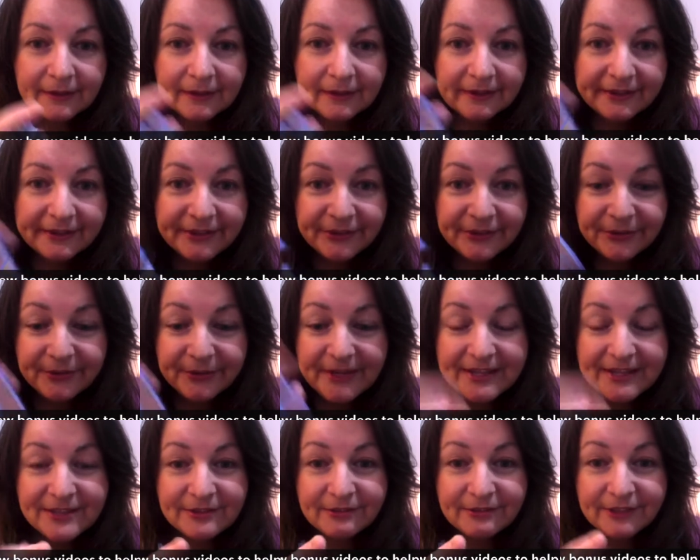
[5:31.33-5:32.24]
you know,
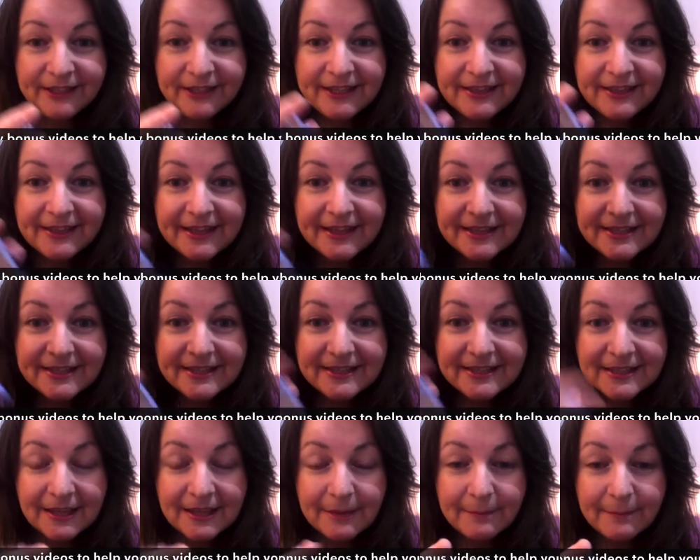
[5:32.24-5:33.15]
it's funny,
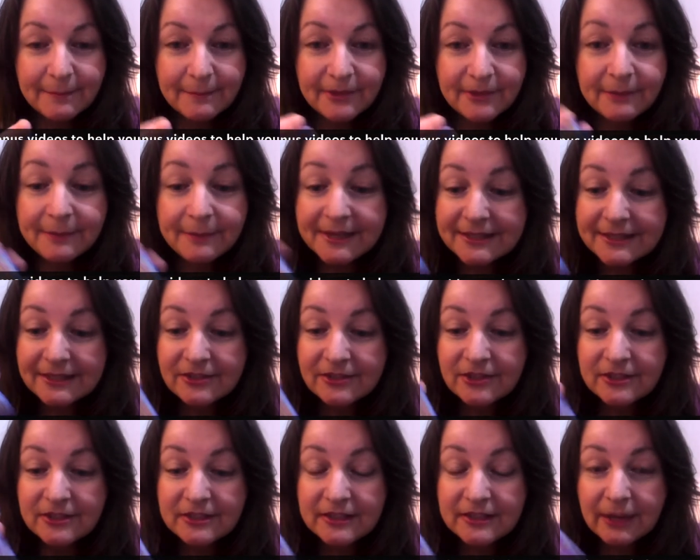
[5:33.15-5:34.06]
these the
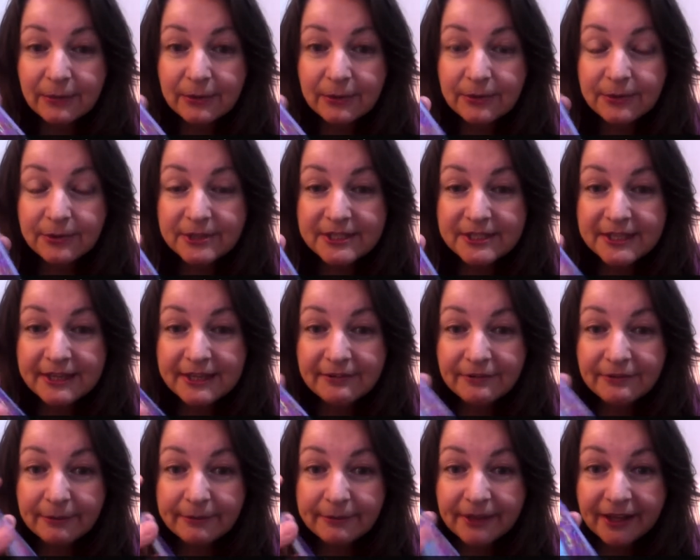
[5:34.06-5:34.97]
messages that we receive
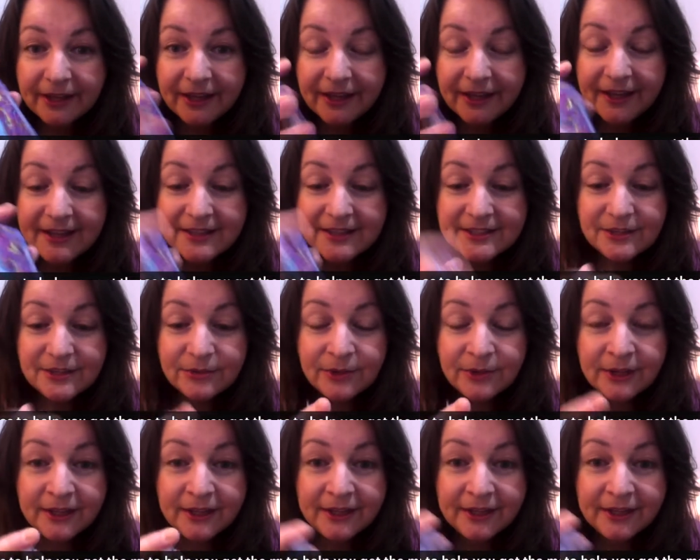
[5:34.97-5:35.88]
from the cards are
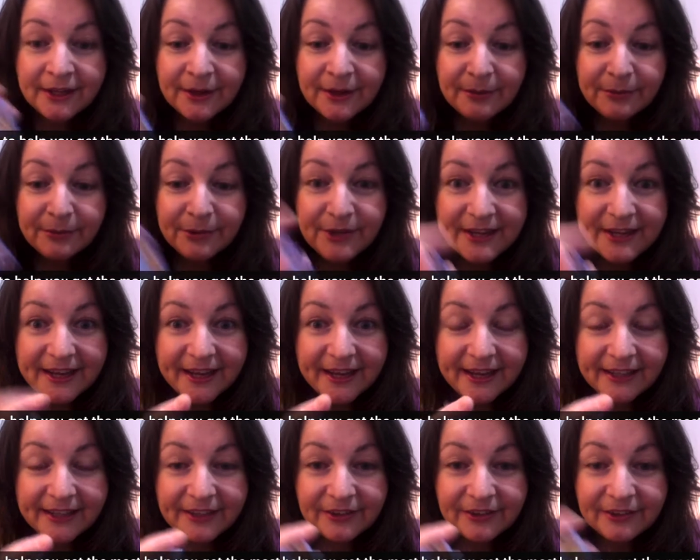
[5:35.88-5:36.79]
pretty
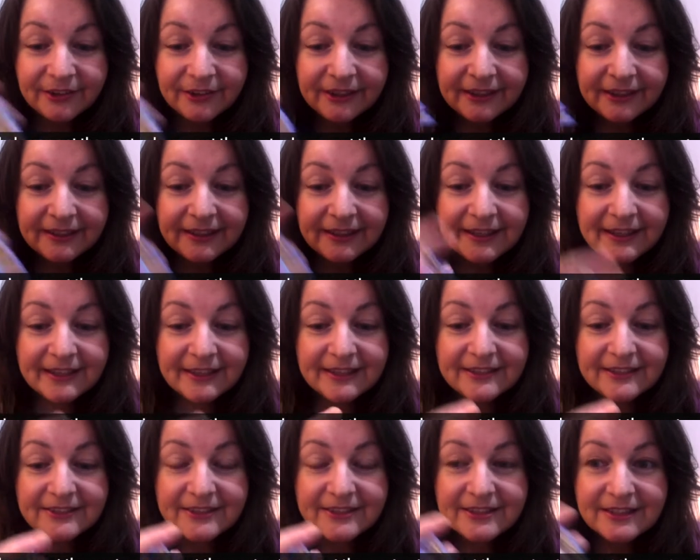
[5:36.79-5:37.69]
accurate, and it
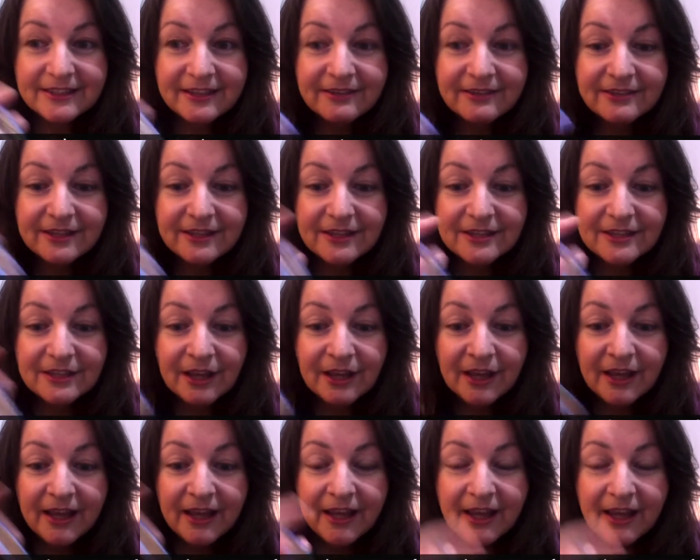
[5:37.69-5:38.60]
just gives us
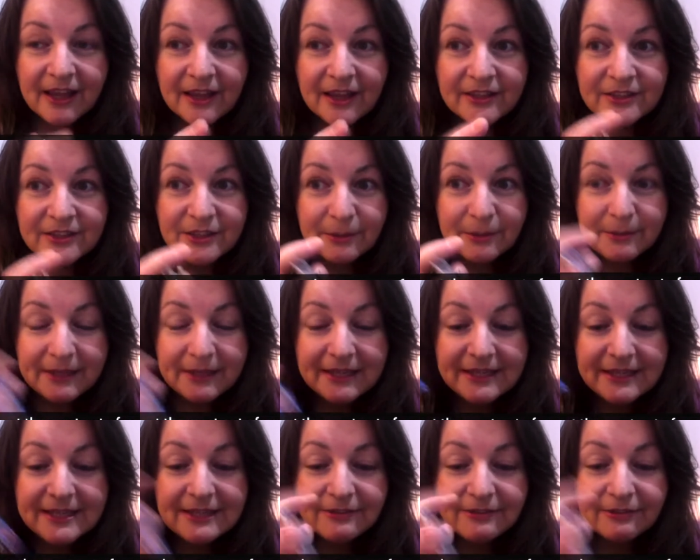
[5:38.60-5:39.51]
so many
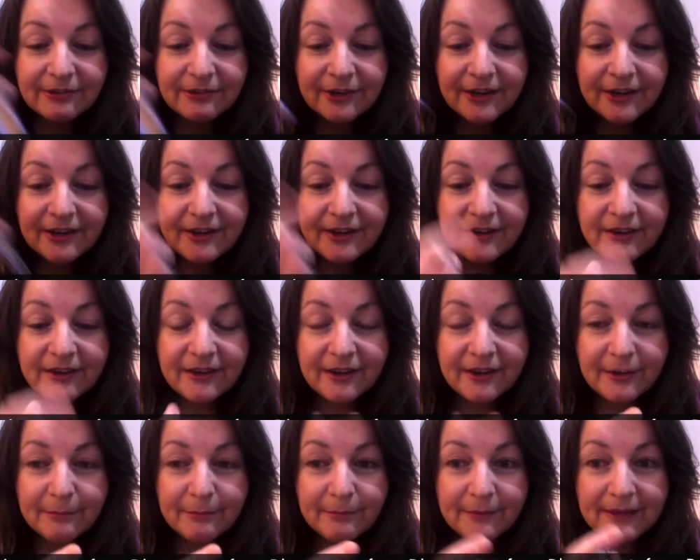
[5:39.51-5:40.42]
different
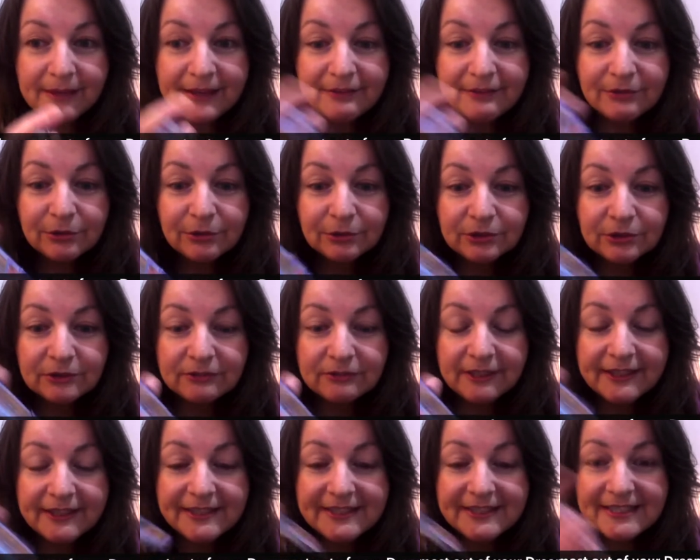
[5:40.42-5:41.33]
levels of
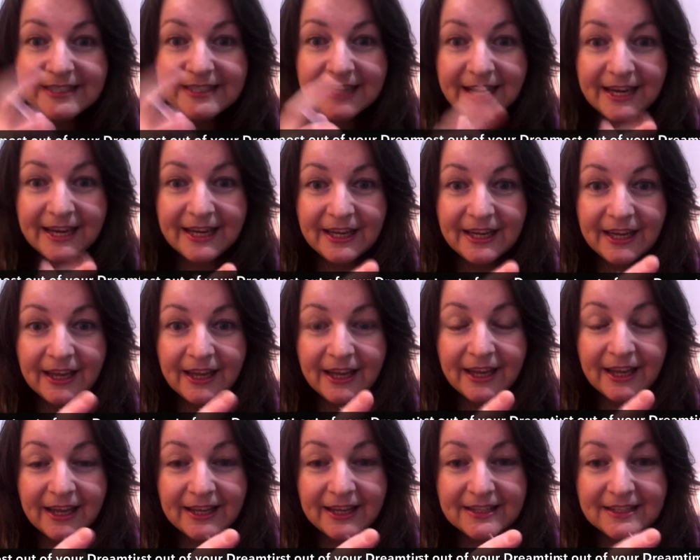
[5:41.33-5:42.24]
understanding.
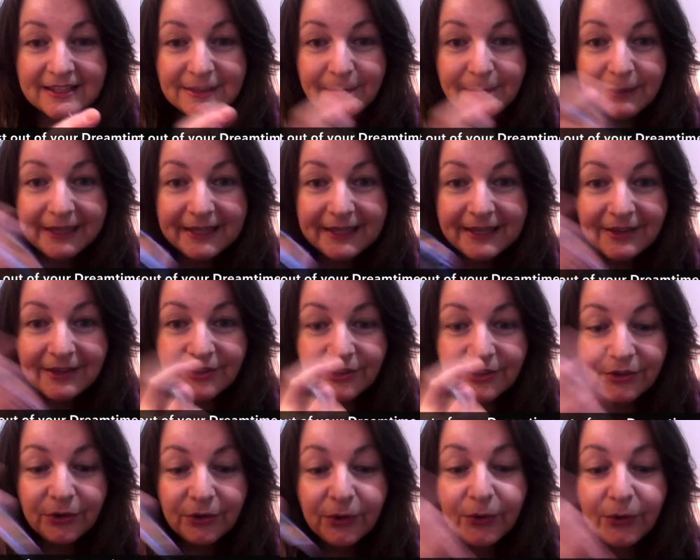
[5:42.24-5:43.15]
It's depending on
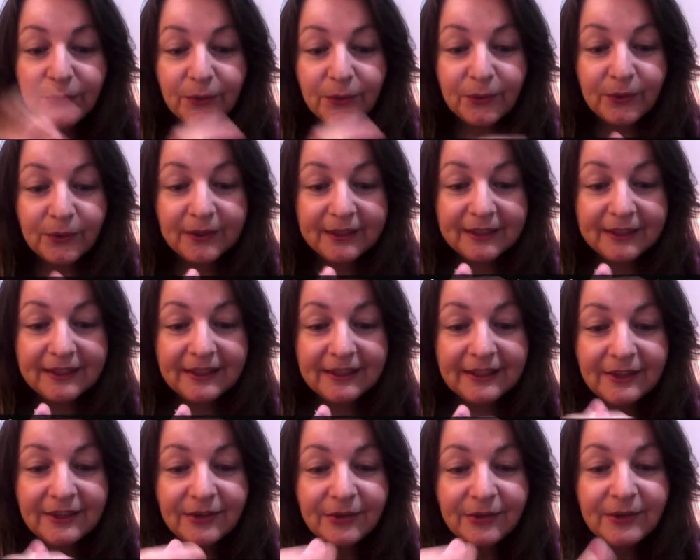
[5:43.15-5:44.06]
who,
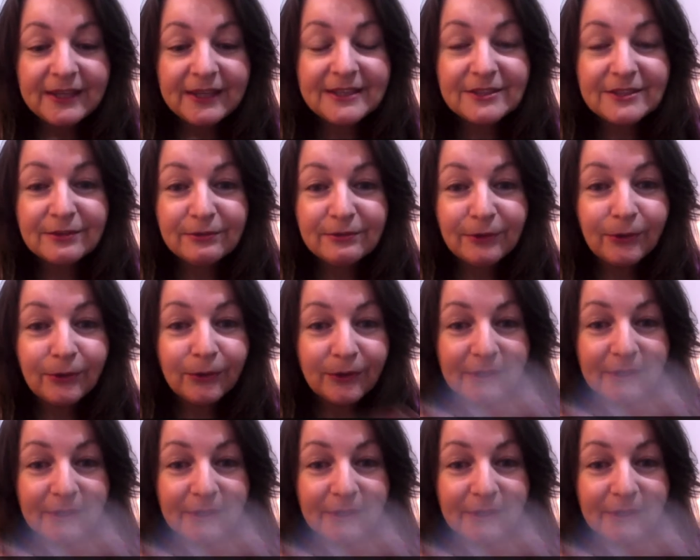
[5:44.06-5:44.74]
you know, it's for.